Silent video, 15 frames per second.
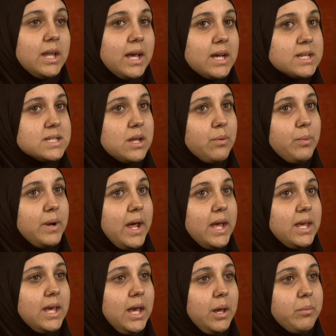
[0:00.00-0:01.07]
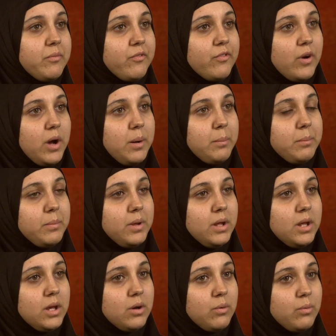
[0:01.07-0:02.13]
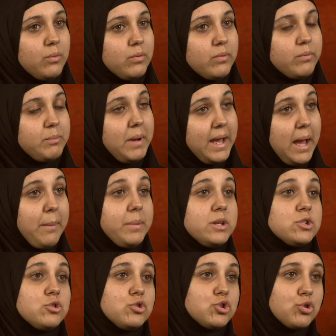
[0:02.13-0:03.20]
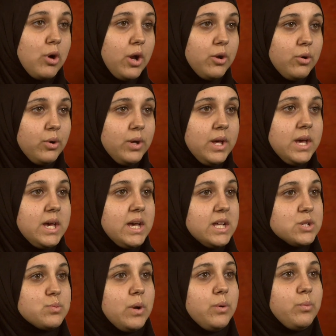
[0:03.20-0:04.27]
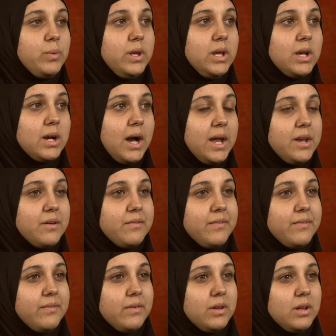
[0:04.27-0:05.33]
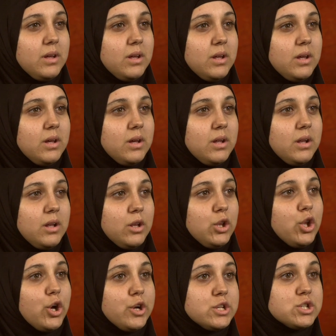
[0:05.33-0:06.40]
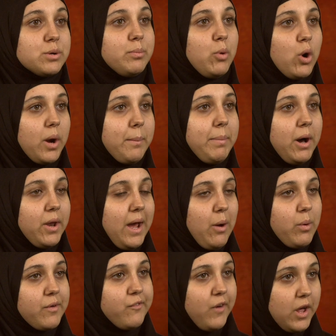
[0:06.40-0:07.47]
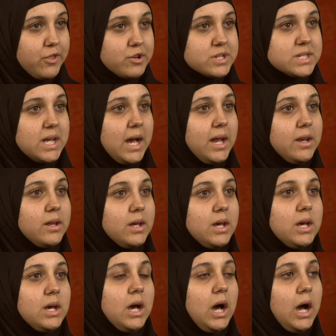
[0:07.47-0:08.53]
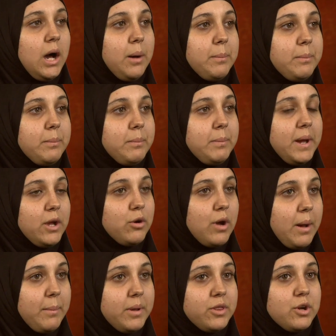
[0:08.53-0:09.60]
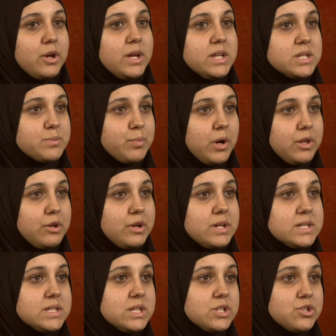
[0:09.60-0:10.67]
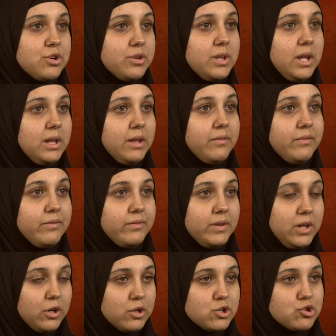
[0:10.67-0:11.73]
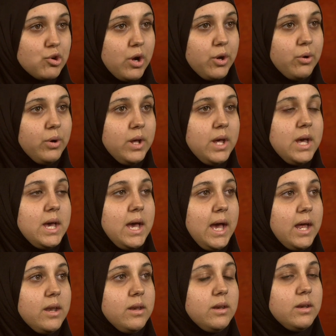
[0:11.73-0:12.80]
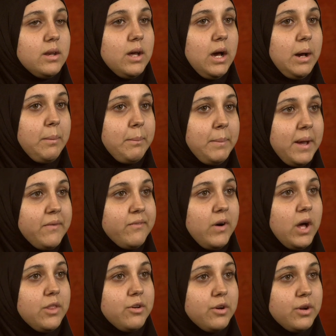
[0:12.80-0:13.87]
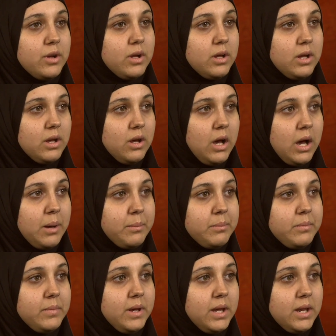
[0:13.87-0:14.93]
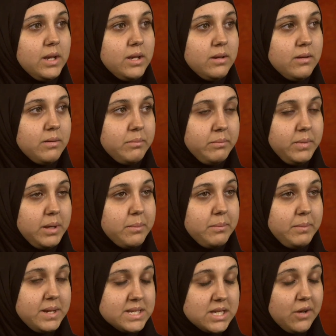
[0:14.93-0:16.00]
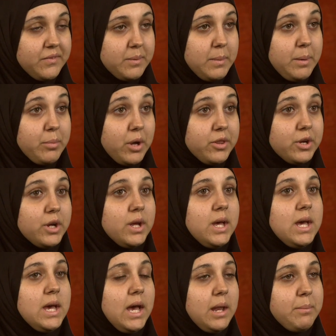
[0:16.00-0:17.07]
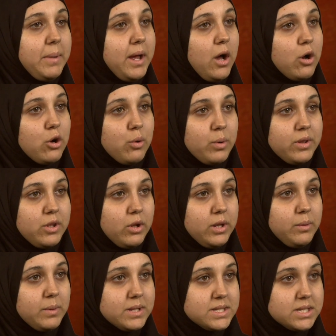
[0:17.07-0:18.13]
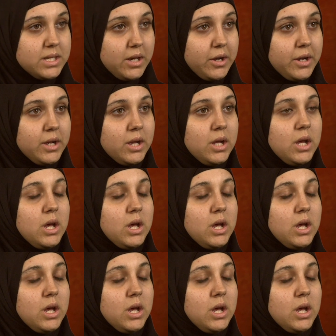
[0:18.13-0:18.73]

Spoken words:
Like I said, when I came from Miami to Toronto is when we kind of learned more about our father's side. My grandmother, his brother, his sister, they live here in Toronto, and my father, and myself and my brother and my uncle were the only ones there.